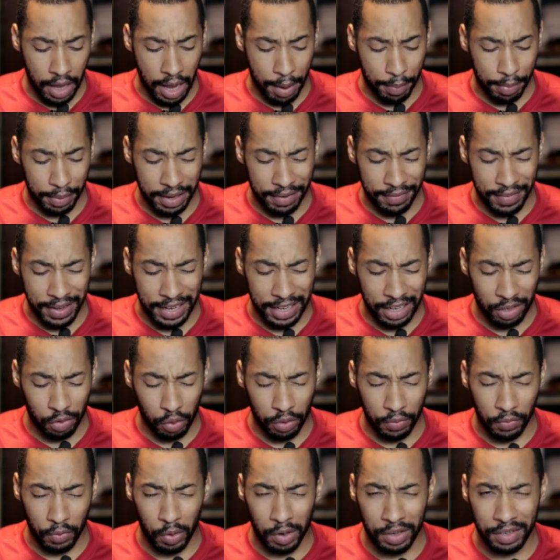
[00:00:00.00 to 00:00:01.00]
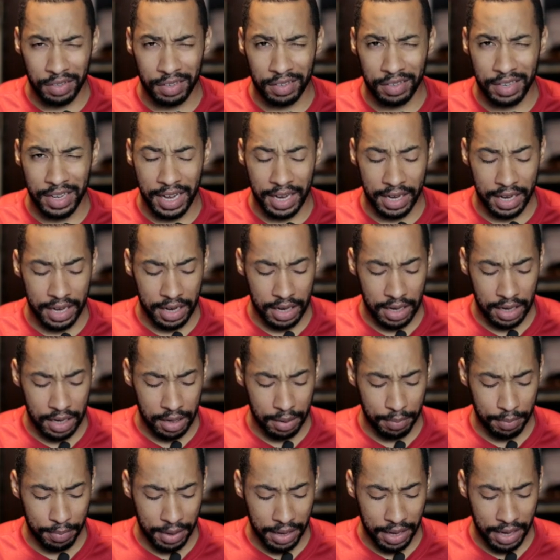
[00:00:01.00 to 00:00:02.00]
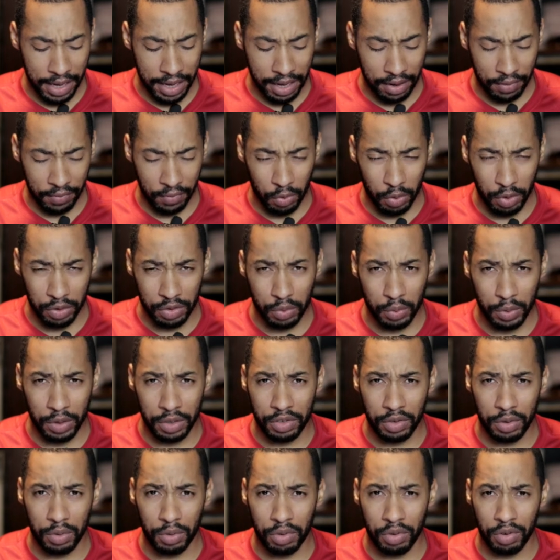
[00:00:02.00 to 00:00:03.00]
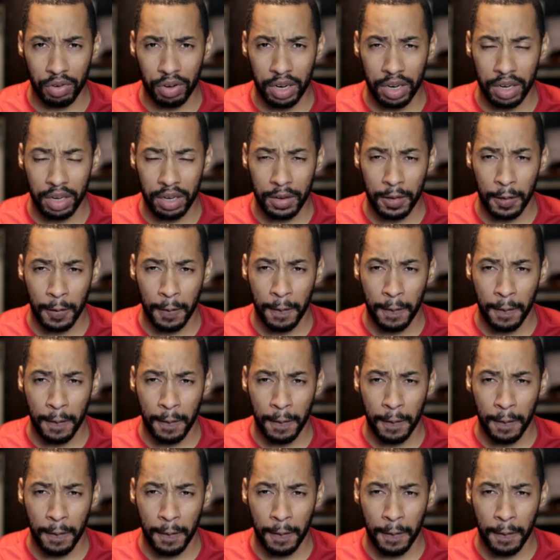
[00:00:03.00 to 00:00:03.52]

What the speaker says: believe at least with Voices.com and Voice 123,